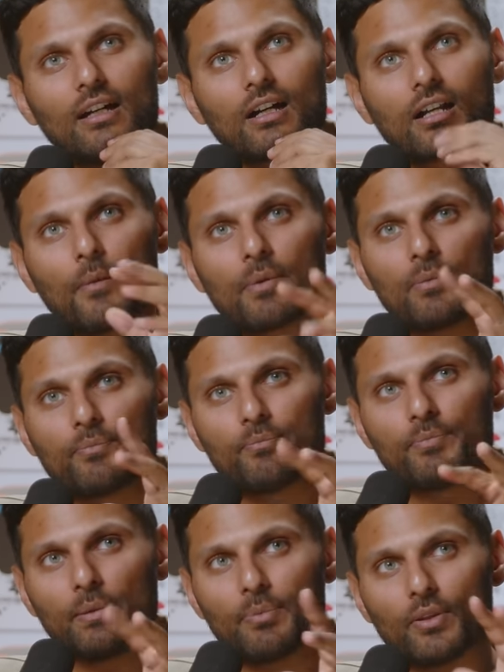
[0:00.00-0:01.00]
a couple
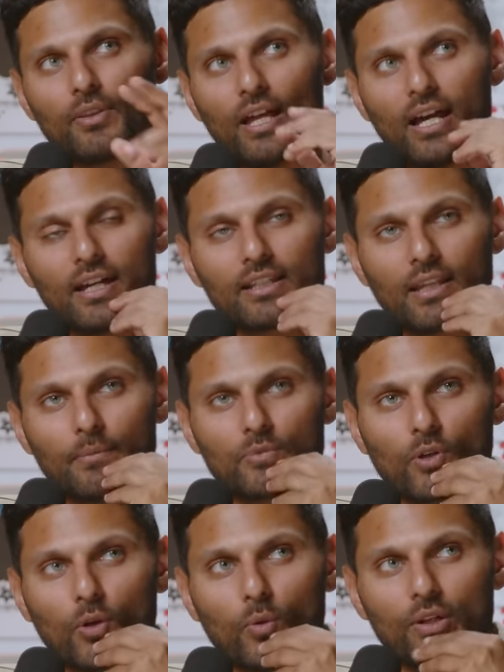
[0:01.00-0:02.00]
of people that came
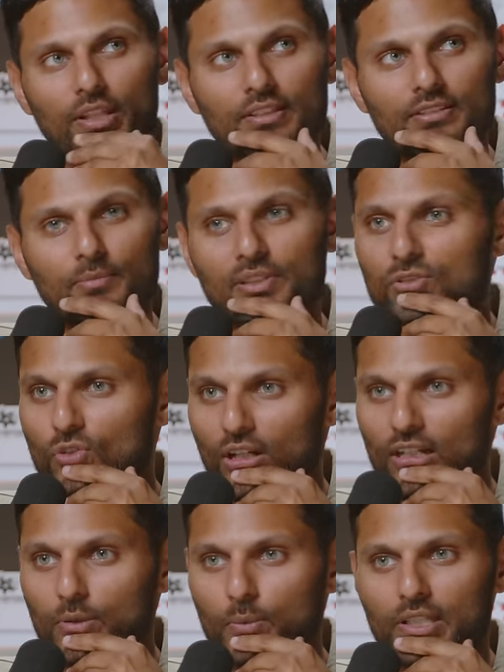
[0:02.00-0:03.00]
through our audience have been
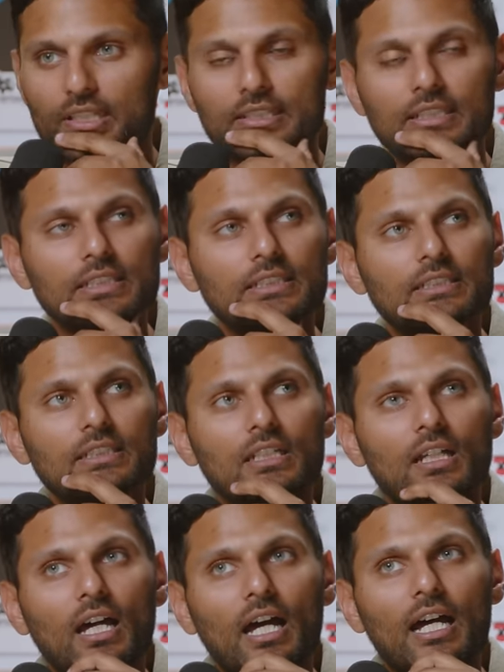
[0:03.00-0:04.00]
struggling with.
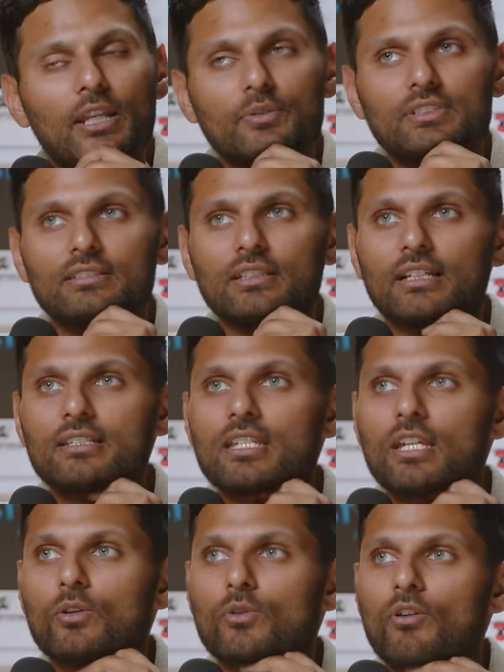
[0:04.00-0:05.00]
And it was this
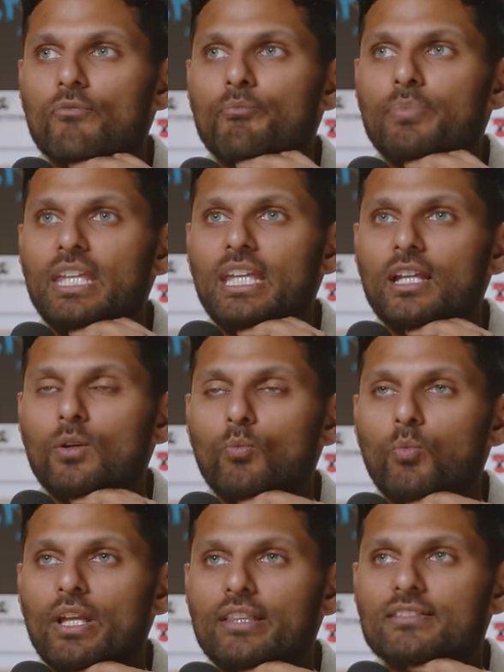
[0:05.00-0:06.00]
idea of
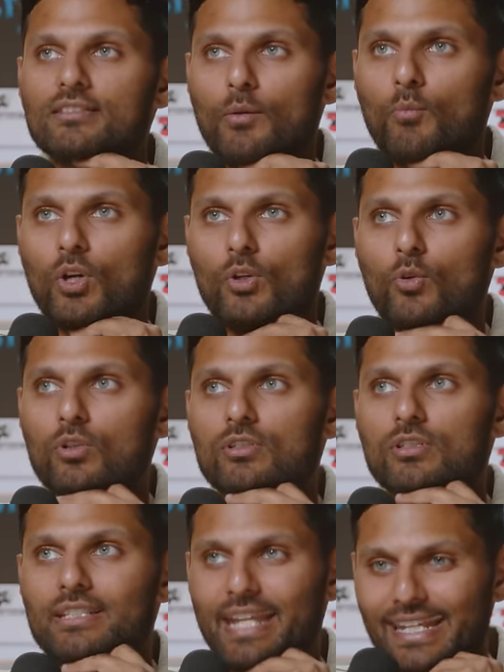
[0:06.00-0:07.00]
being with someone or
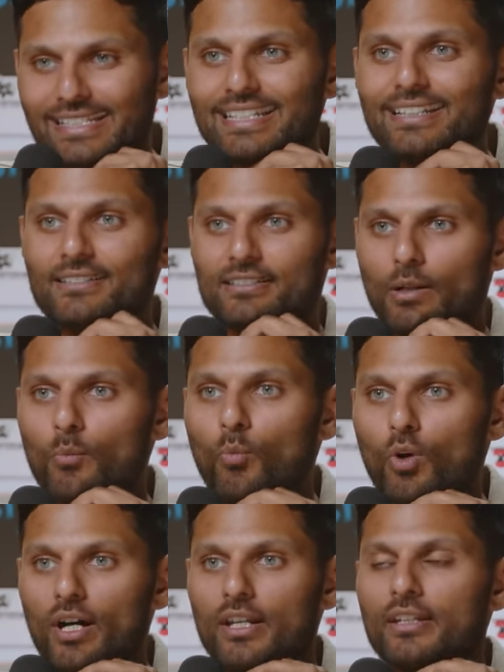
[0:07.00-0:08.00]
dating
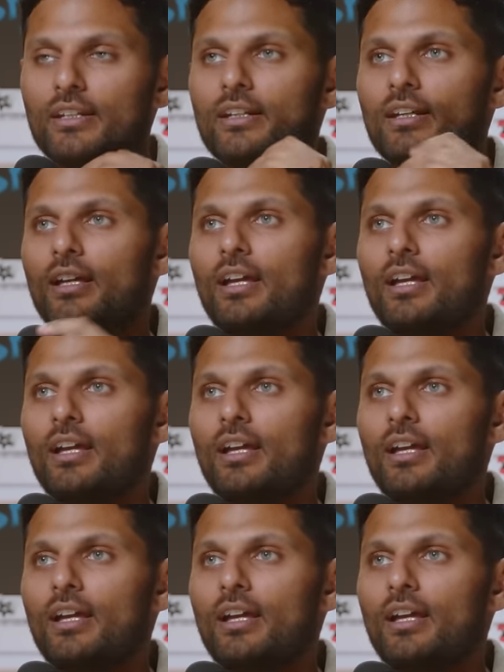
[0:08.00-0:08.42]
someone,